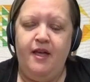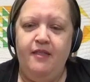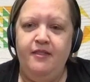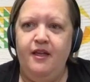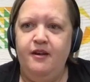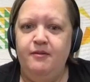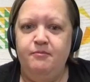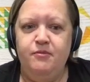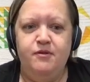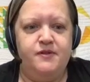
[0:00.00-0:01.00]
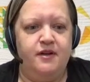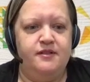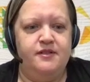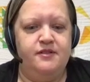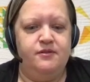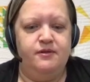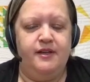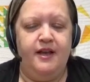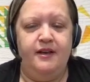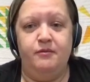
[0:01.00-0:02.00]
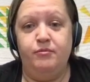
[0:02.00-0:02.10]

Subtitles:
And then moved on to doing hand